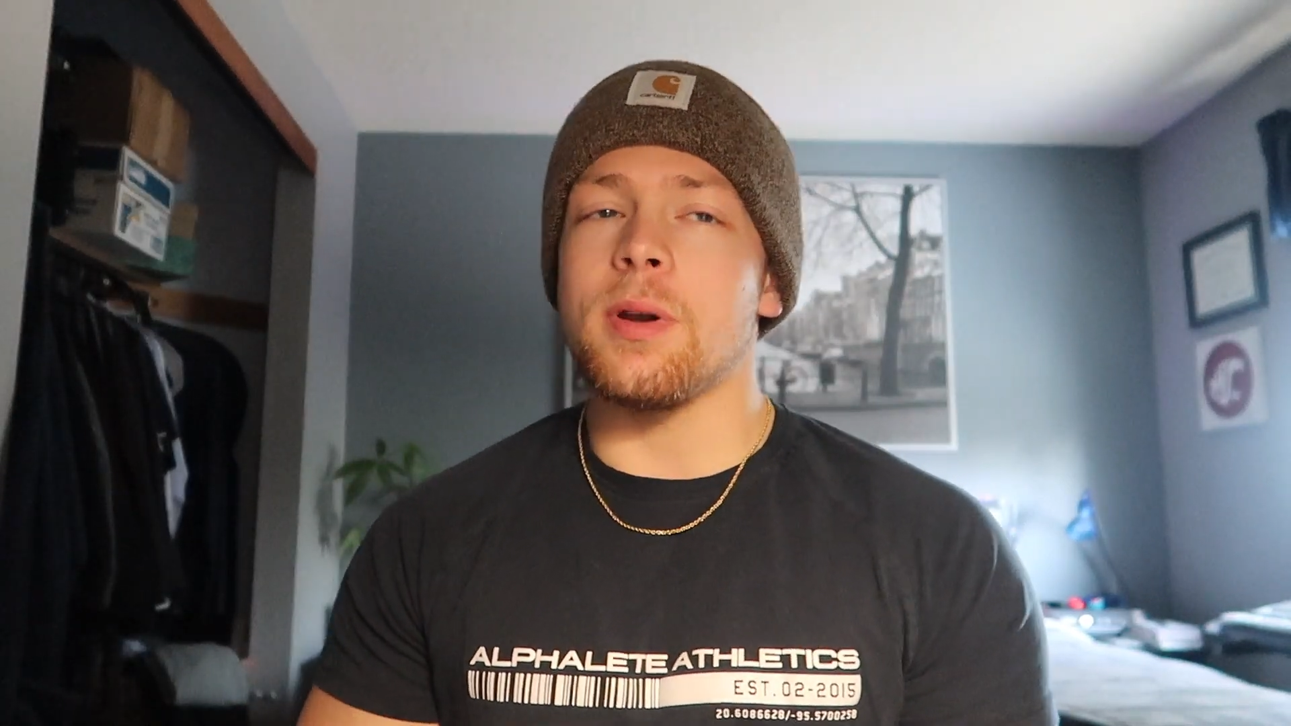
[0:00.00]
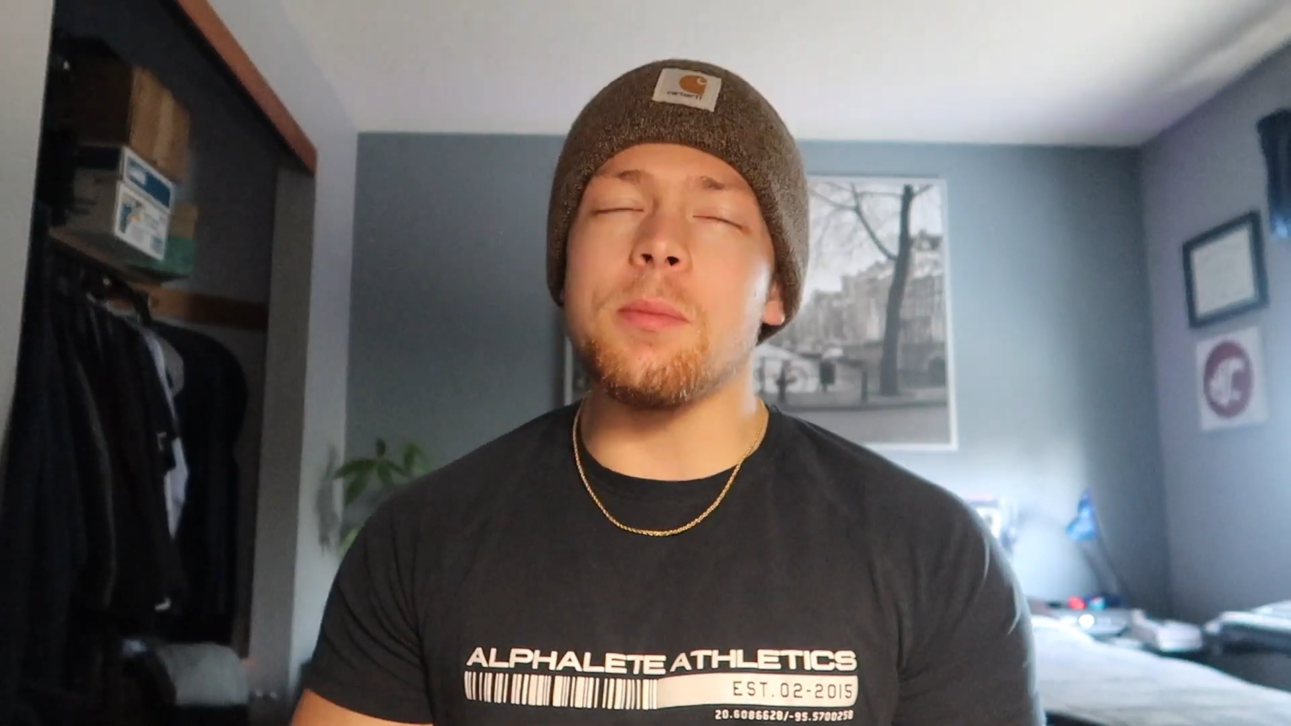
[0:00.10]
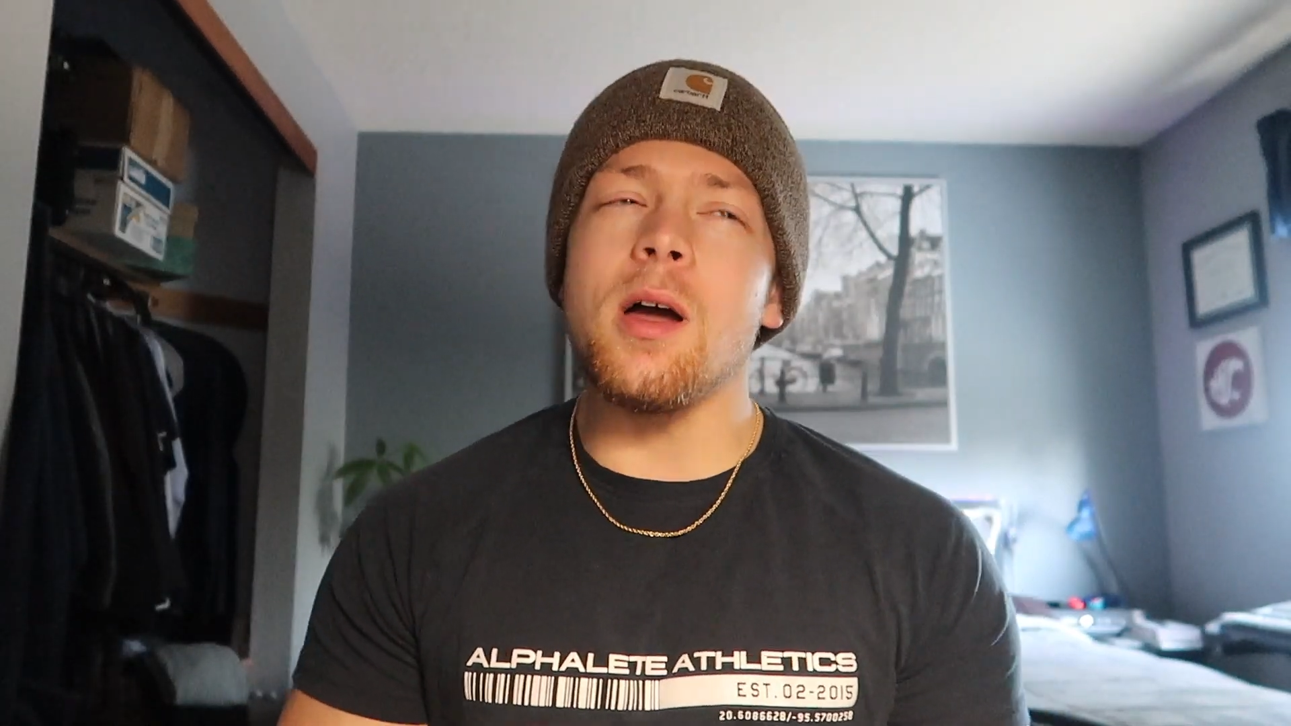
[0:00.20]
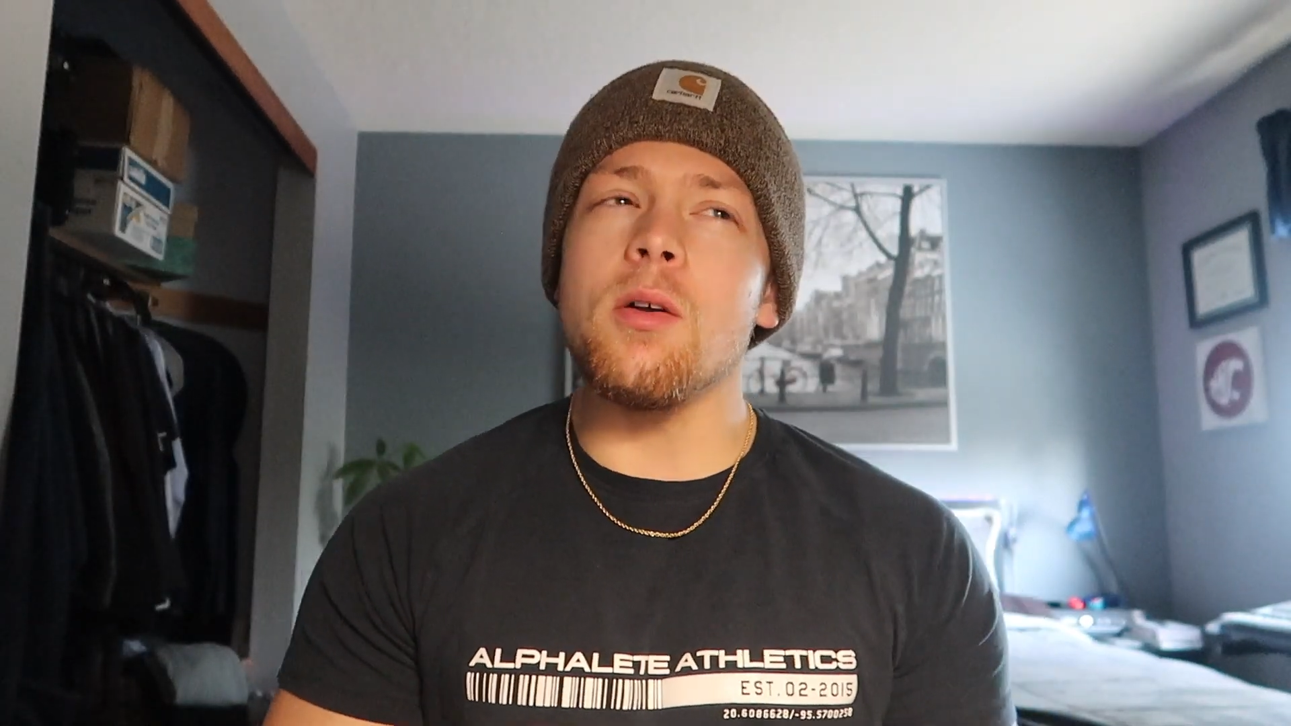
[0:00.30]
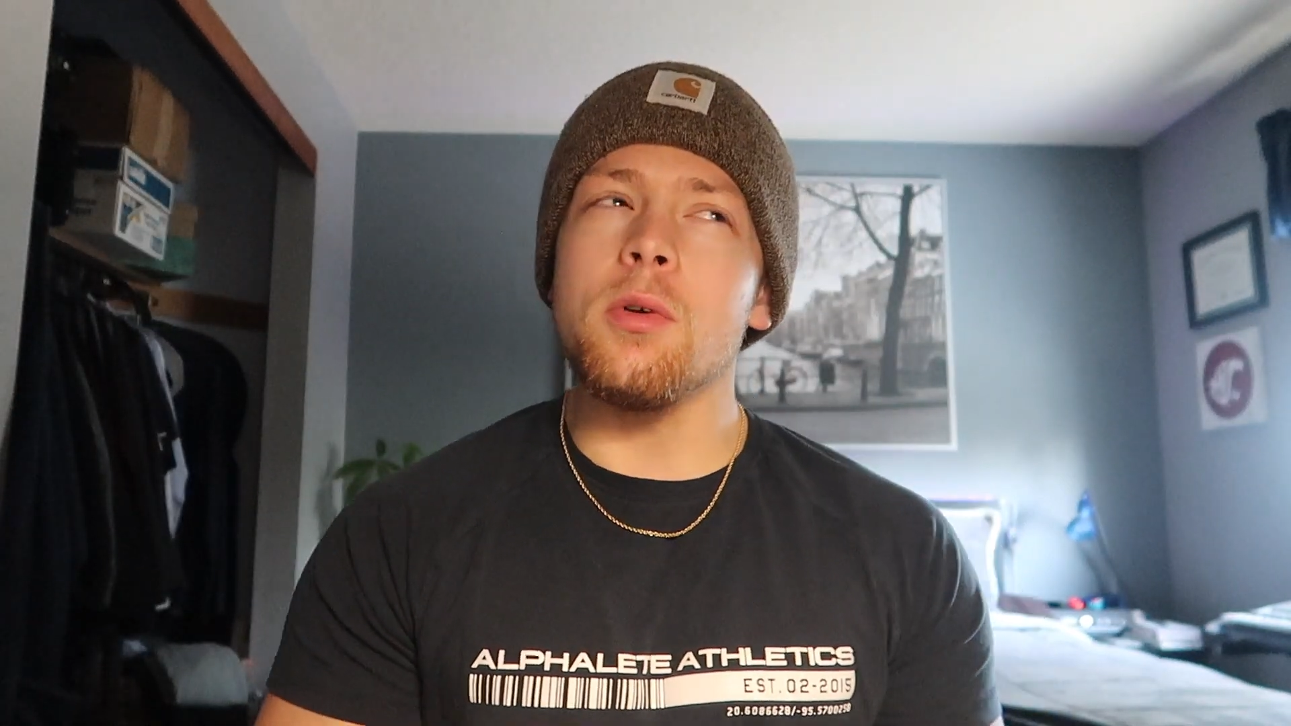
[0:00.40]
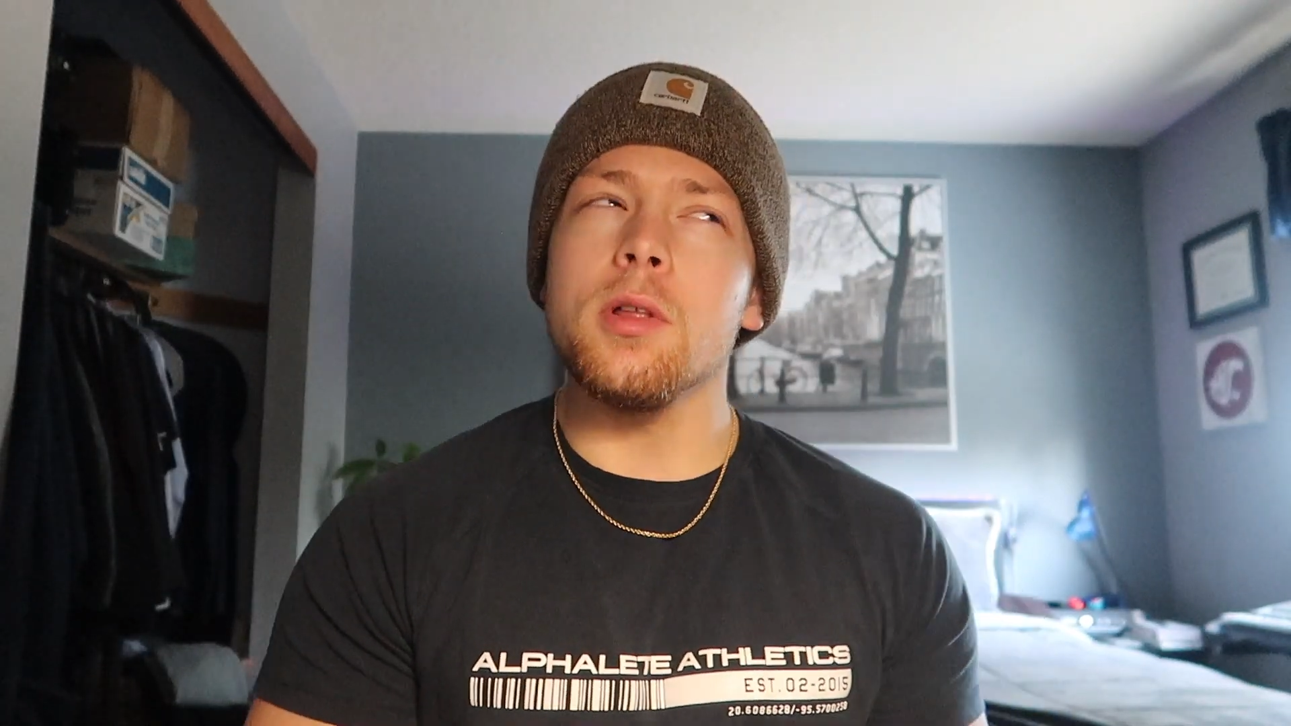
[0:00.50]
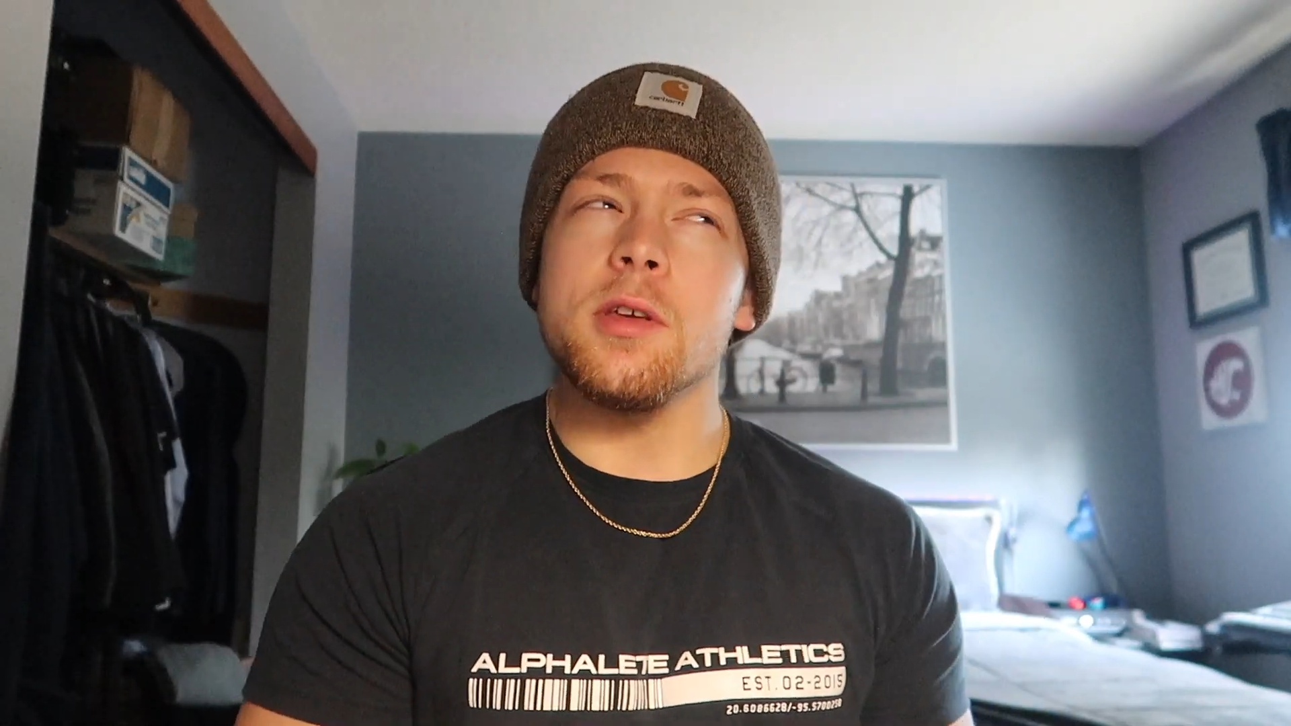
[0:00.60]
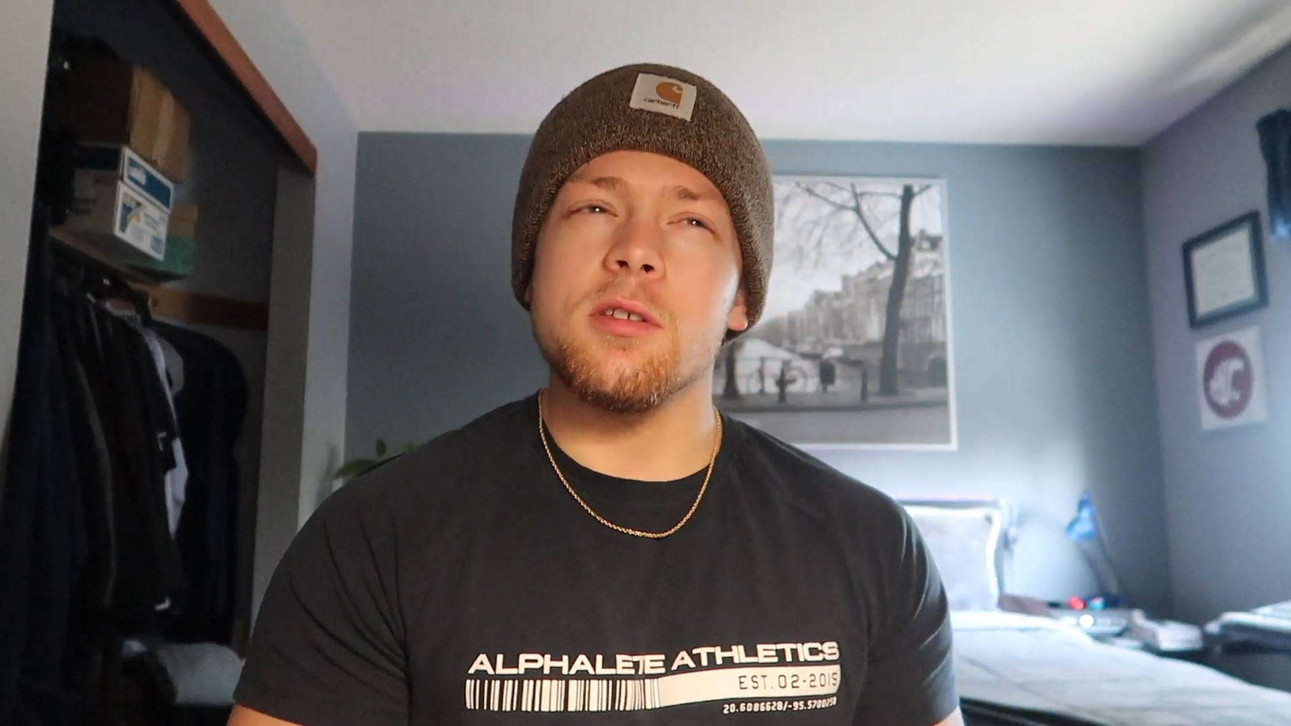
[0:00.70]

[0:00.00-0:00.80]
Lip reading: but I'm not really